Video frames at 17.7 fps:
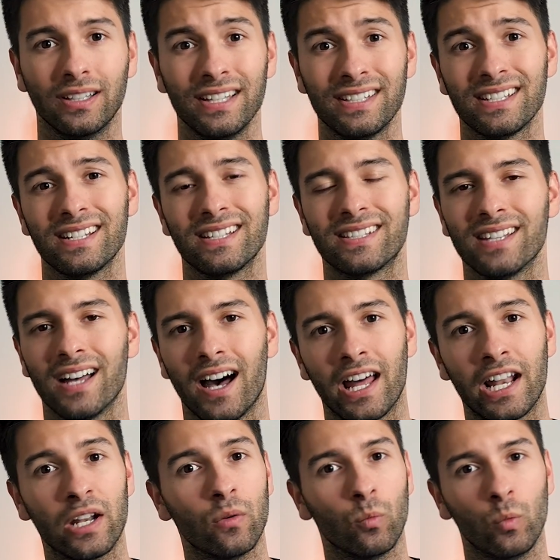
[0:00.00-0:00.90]
let's get
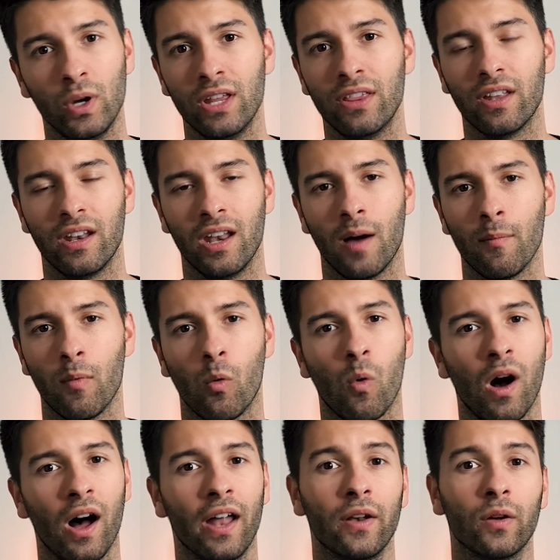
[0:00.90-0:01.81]
started with number
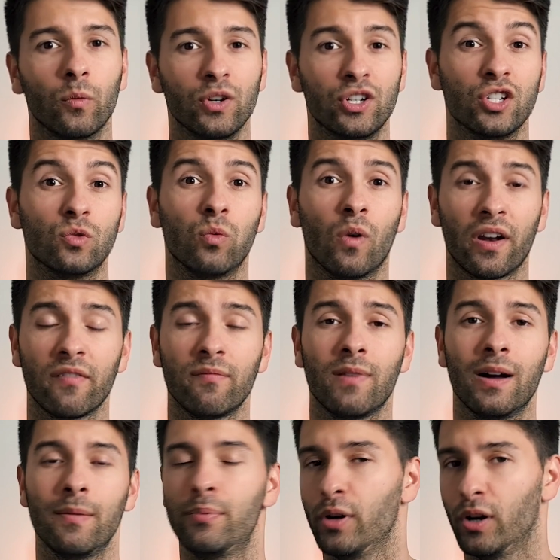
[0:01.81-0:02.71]
one, which is one of
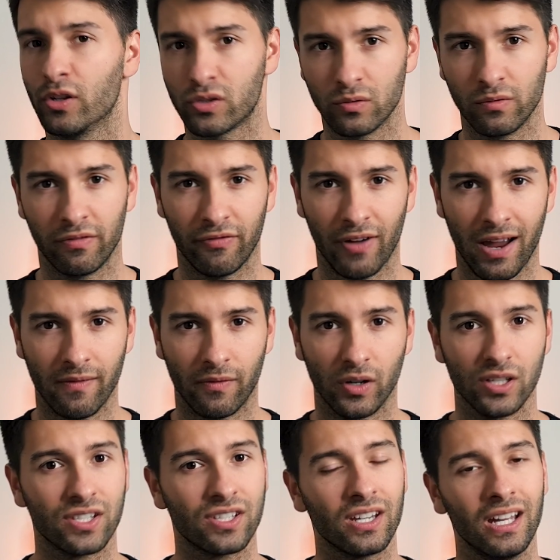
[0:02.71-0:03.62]
my personal
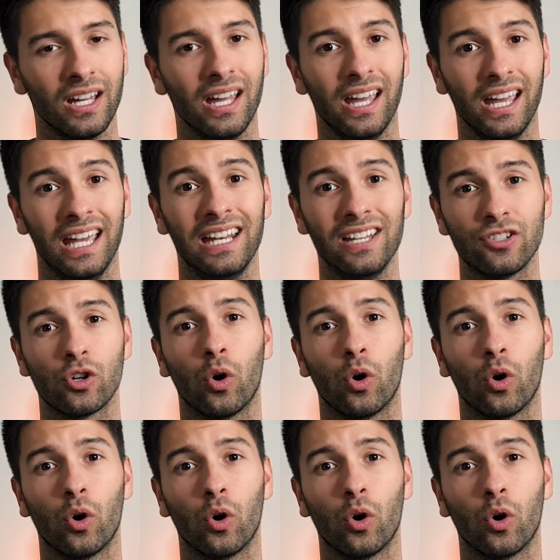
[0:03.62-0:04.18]
favorites. It is